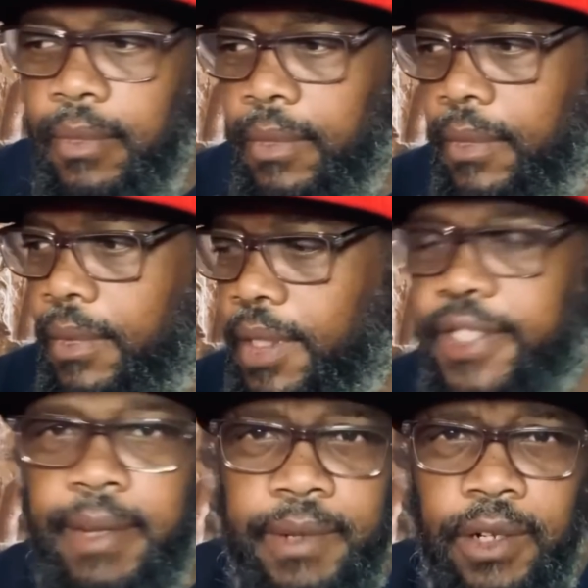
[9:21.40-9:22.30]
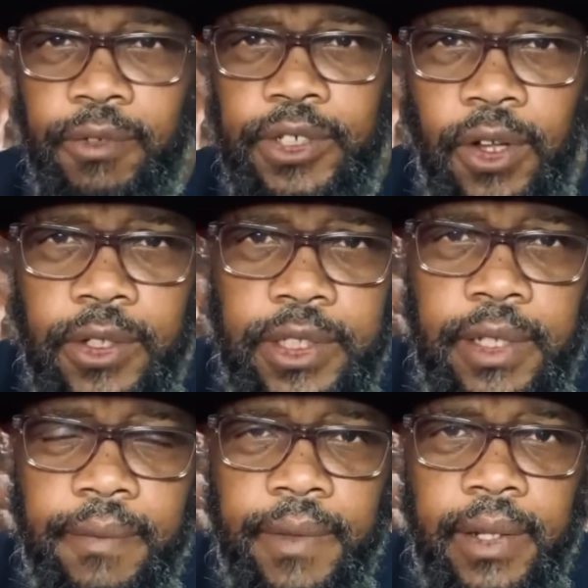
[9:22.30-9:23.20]
accepting the results
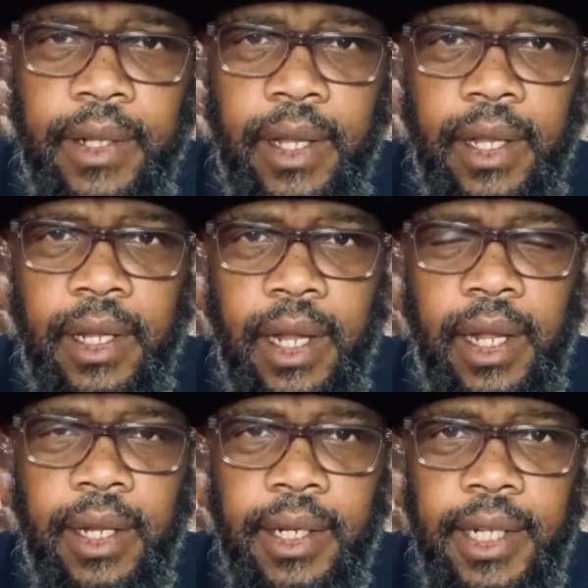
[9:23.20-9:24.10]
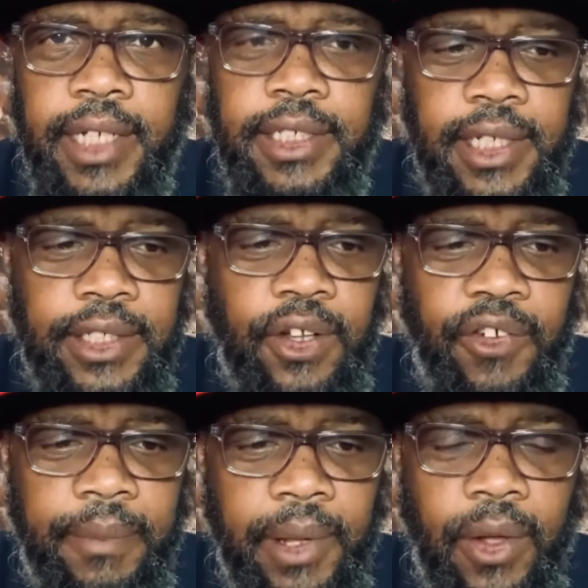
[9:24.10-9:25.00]
of an election that's already
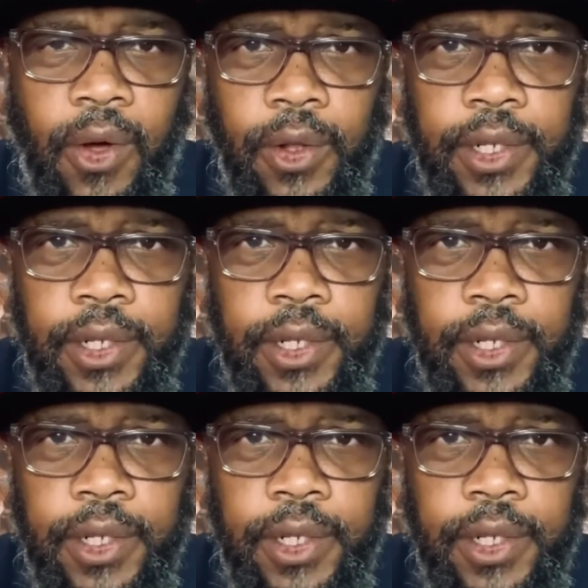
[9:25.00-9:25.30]
been called in